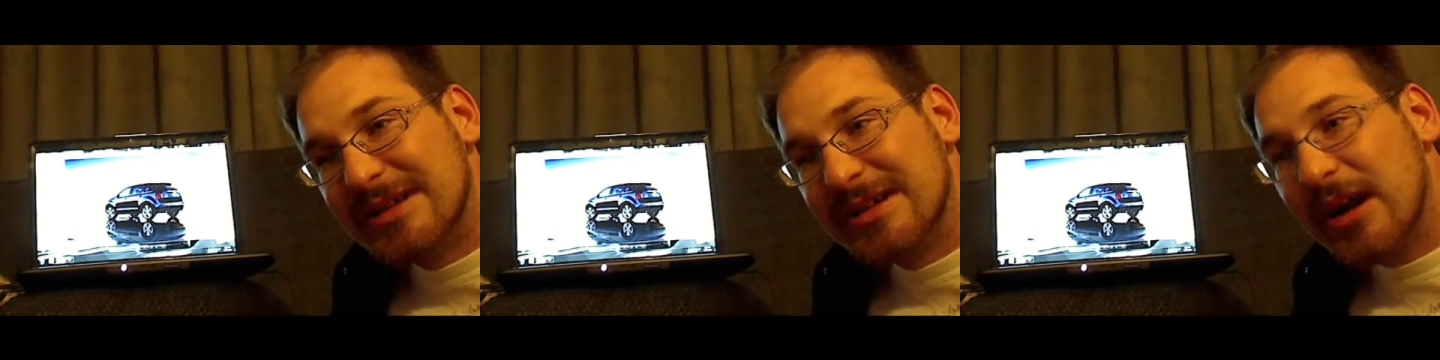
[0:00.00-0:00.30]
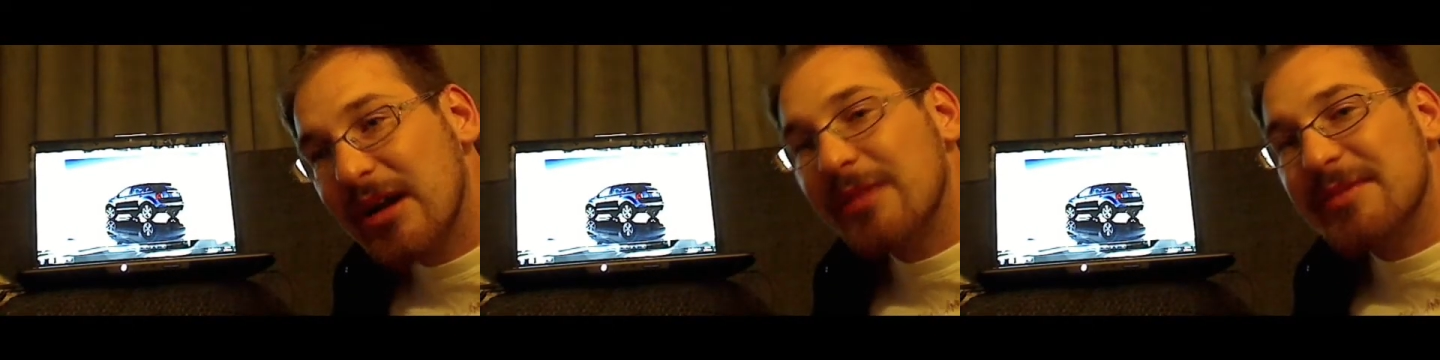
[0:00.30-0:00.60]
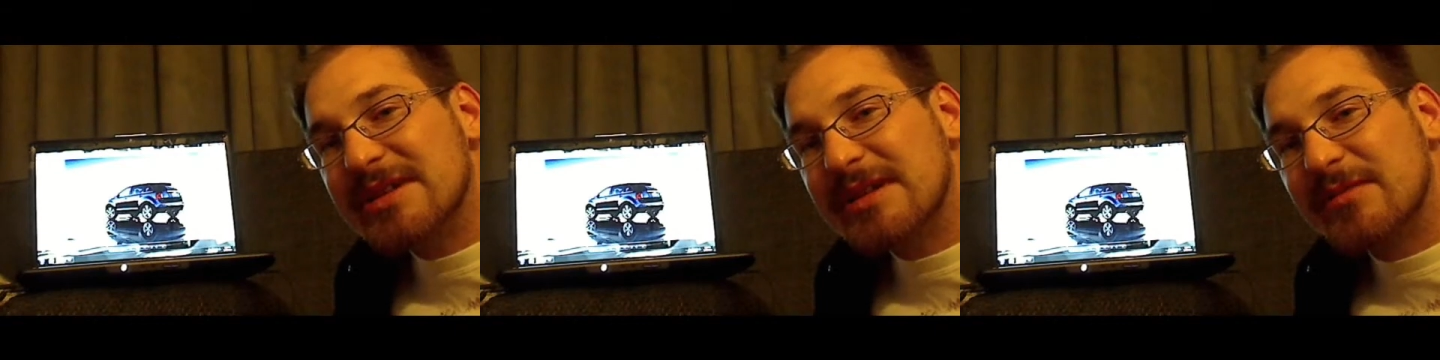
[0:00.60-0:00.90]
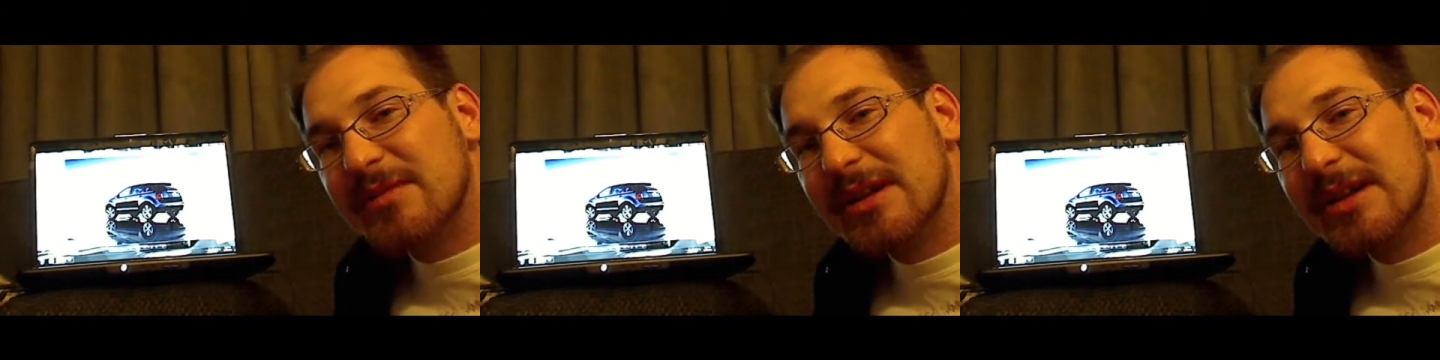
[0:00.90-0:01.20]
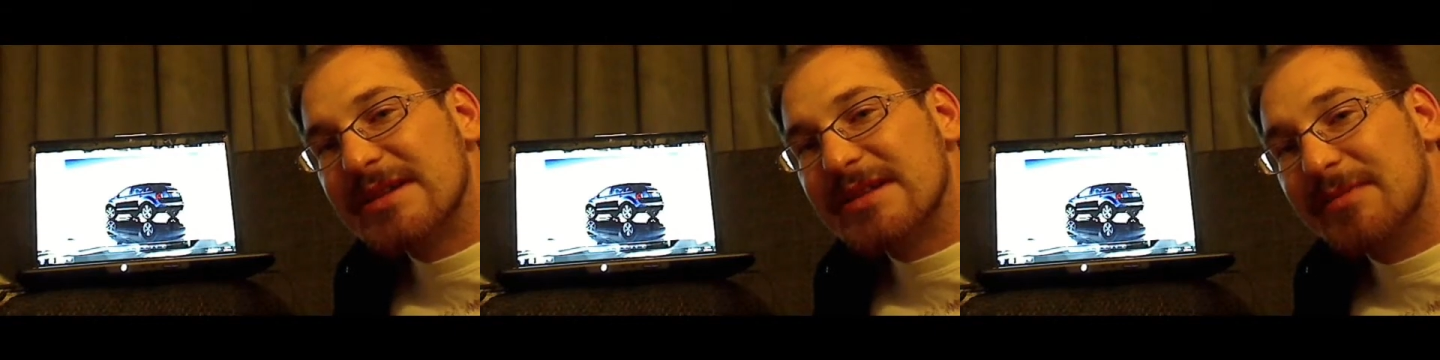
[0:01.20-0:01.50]
Car companies have to
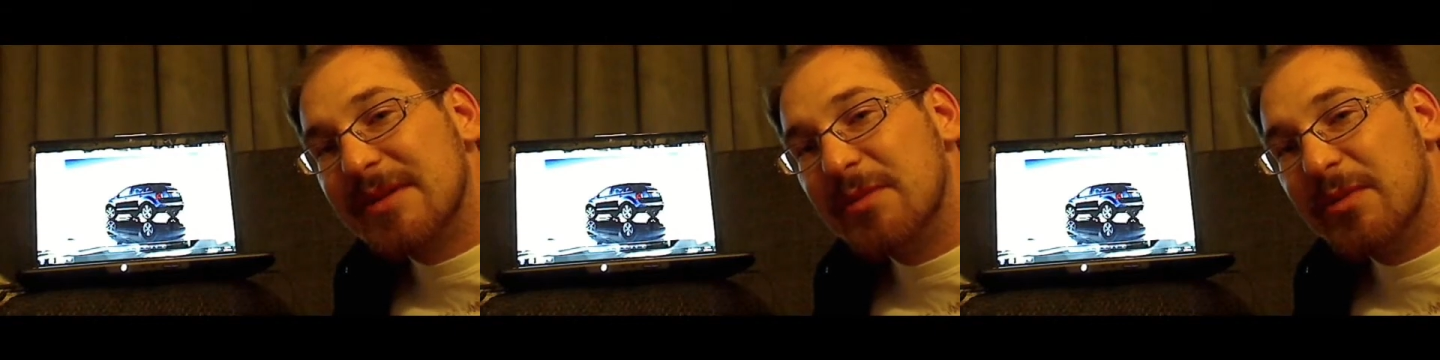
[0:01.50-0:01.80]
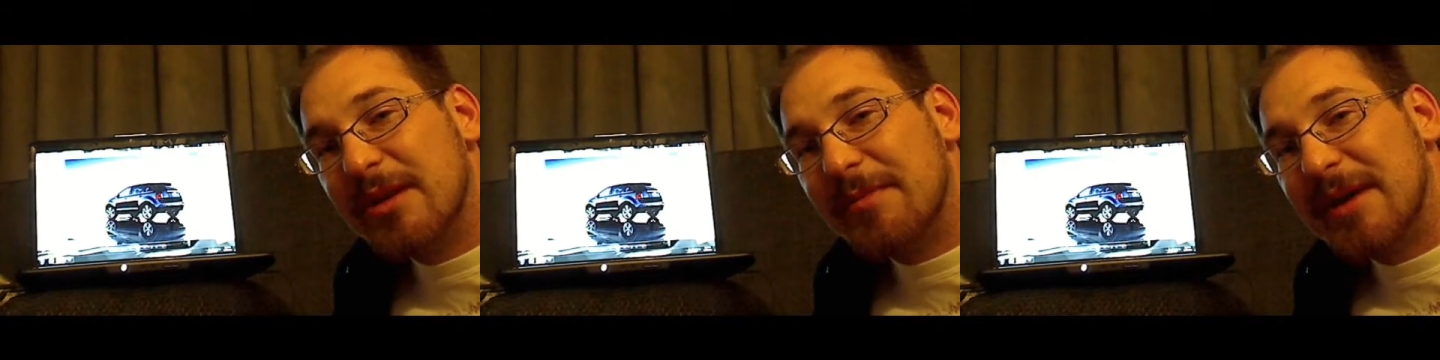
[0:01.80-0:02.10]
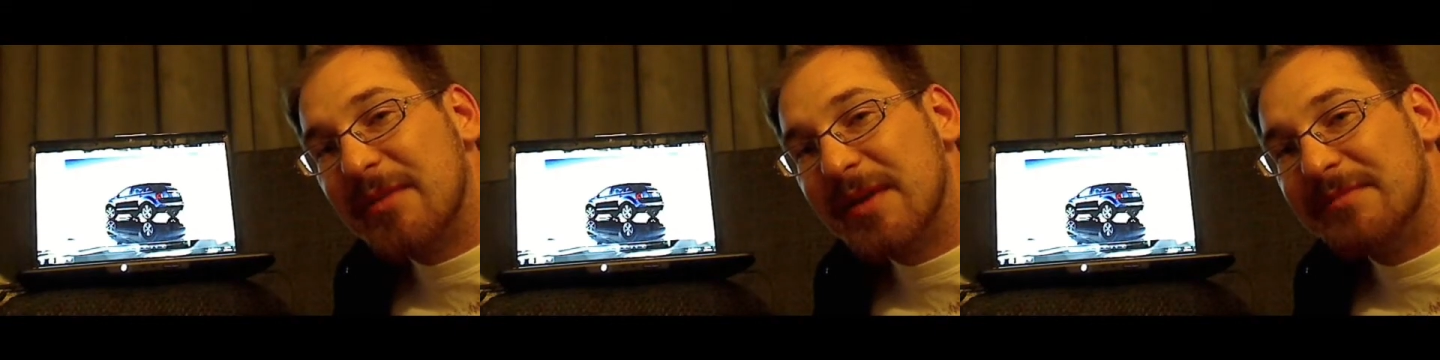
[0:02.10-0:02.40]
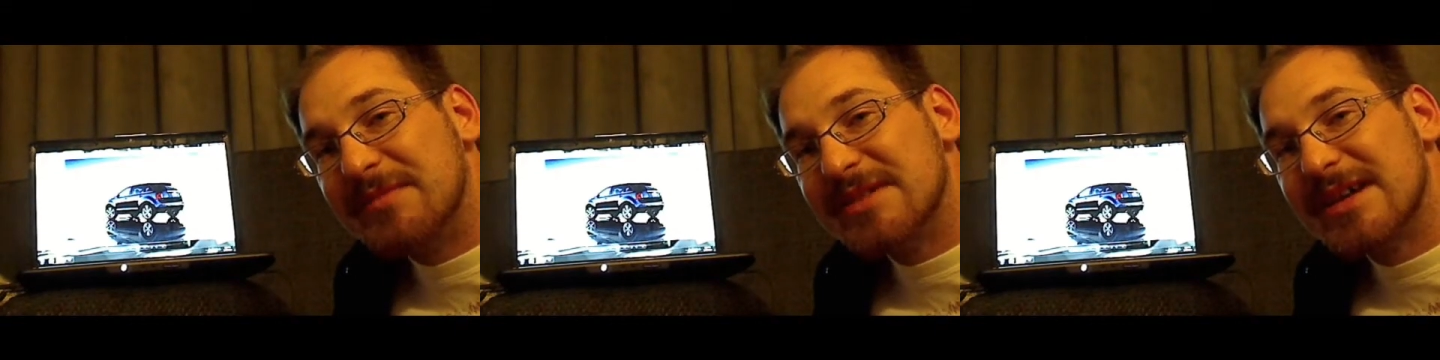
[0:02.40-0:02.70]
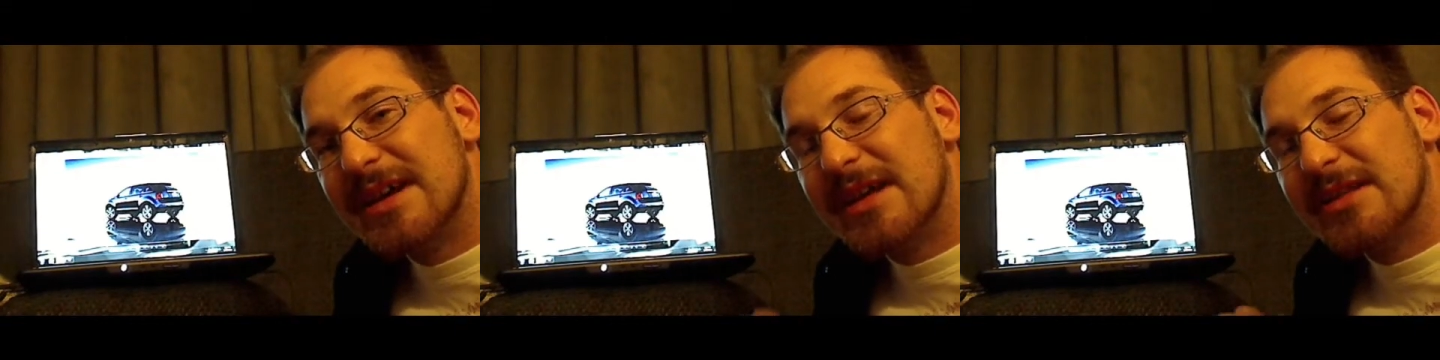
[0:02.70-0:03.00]
realize that people want to buy rims
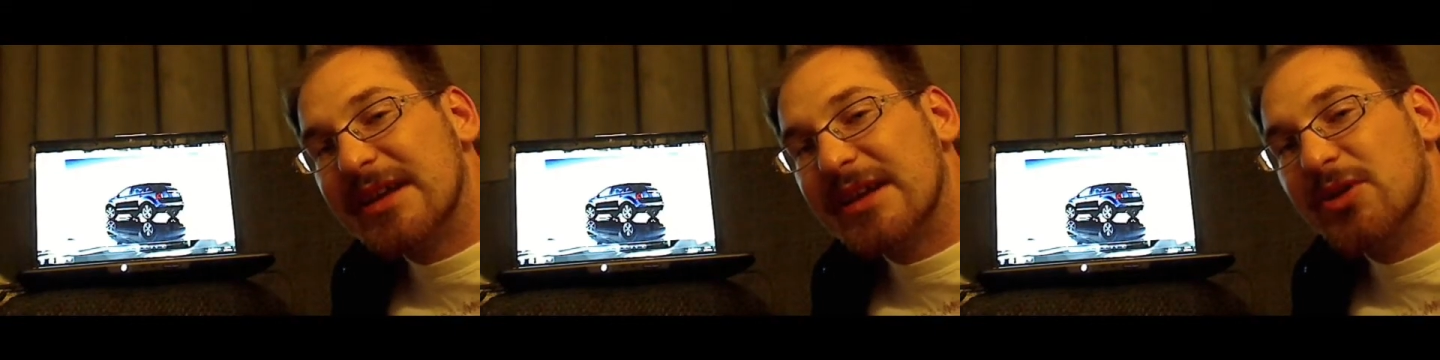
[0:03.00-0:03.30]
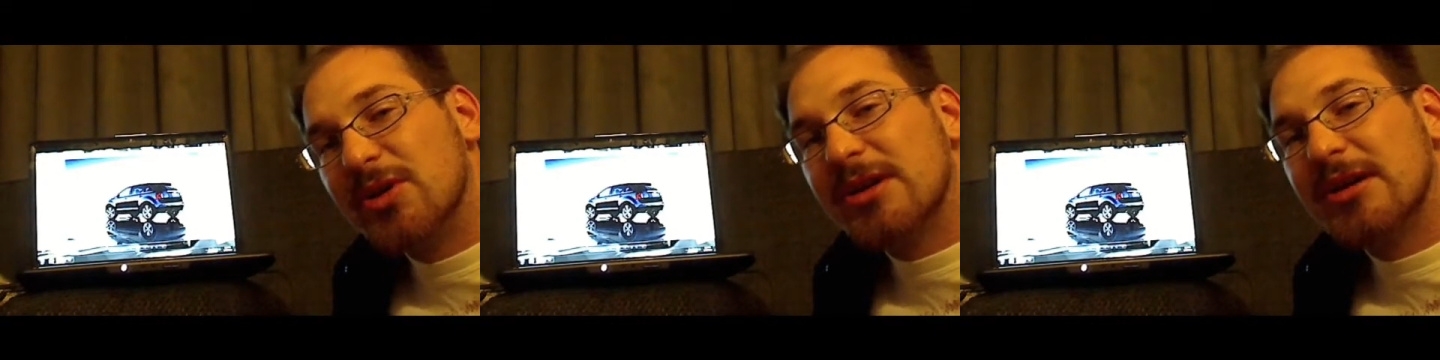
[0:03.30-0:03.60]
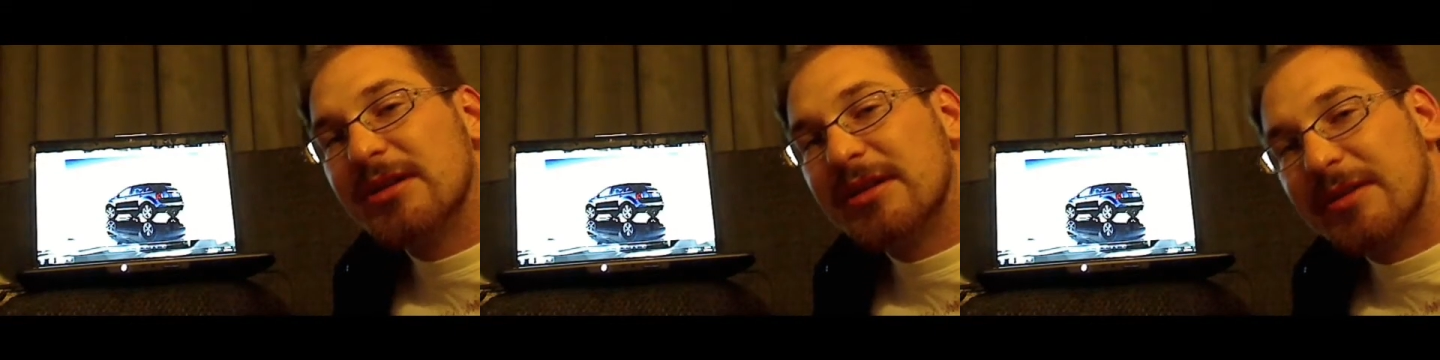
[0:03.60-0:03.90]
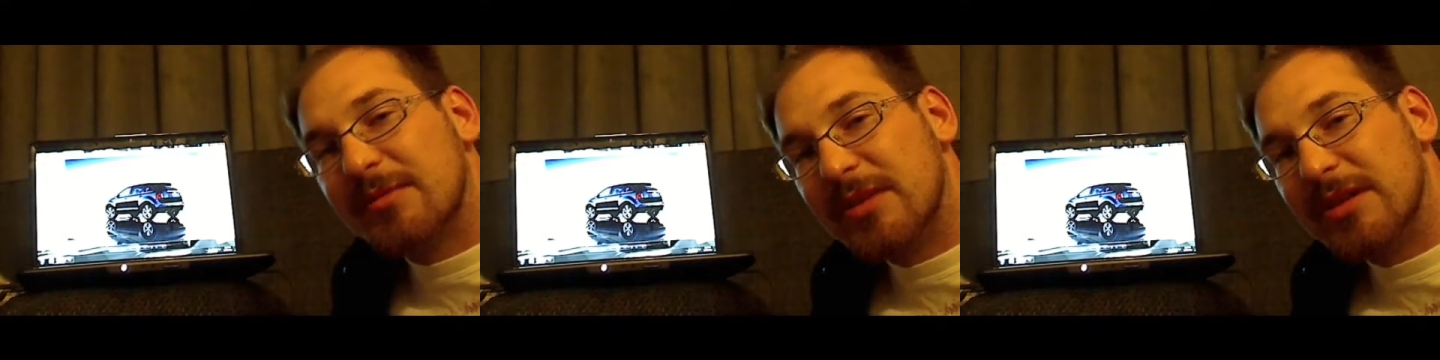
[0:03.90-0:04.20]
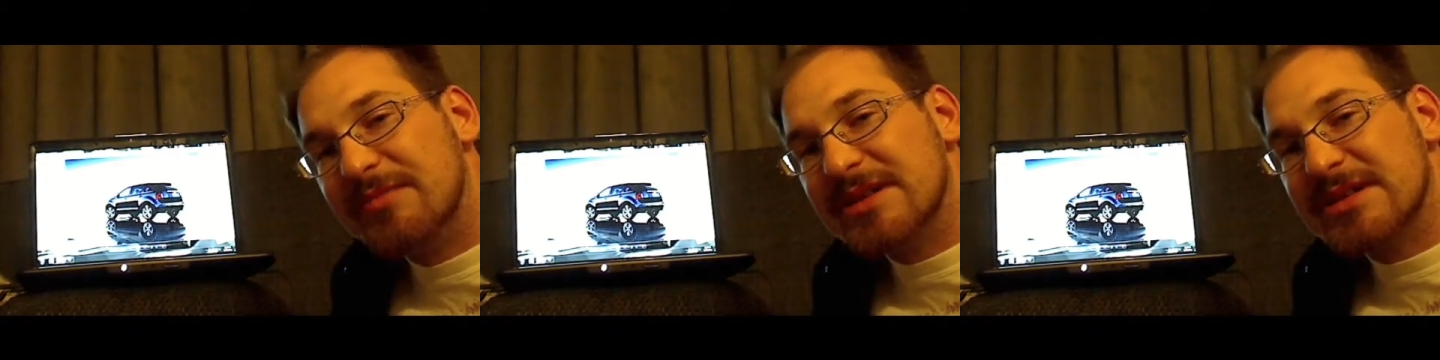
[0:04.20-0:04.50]
that look like
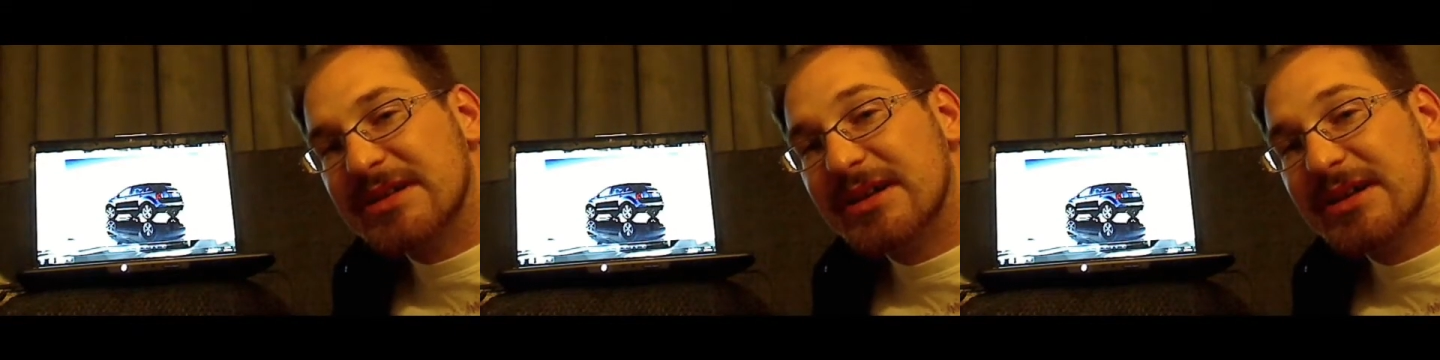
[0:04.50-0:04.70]
rims.